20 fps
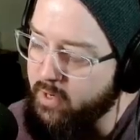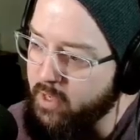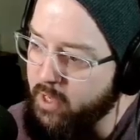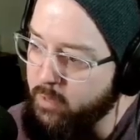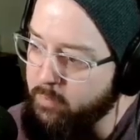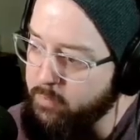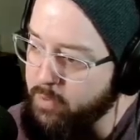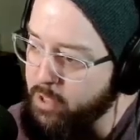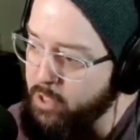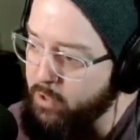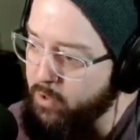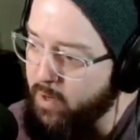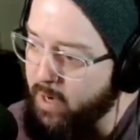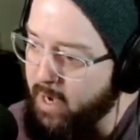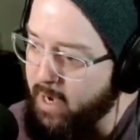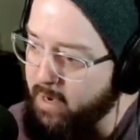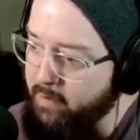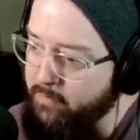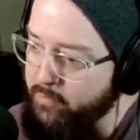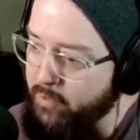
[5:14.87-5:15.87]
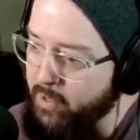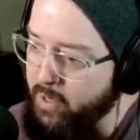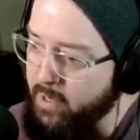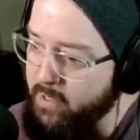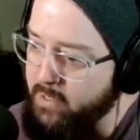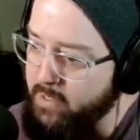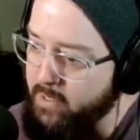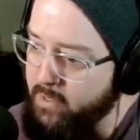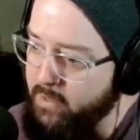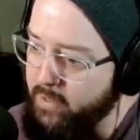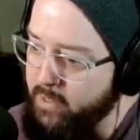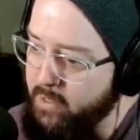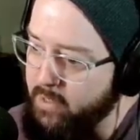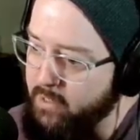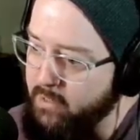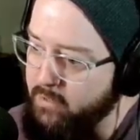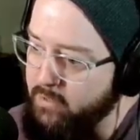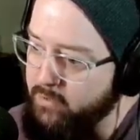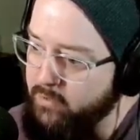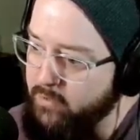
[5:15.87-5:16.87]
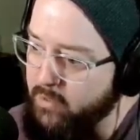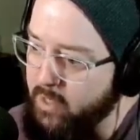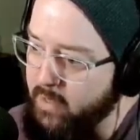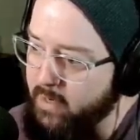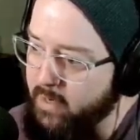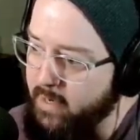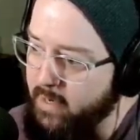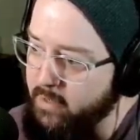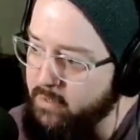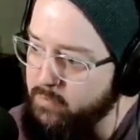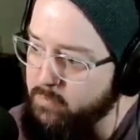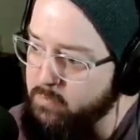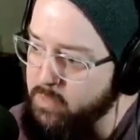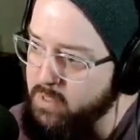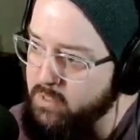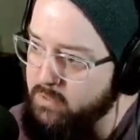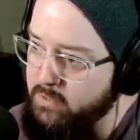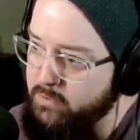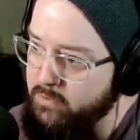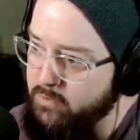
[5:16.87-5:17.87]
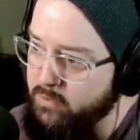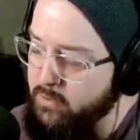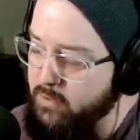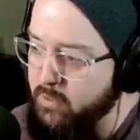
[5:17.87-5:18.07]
appear after I did things and that I'd missed?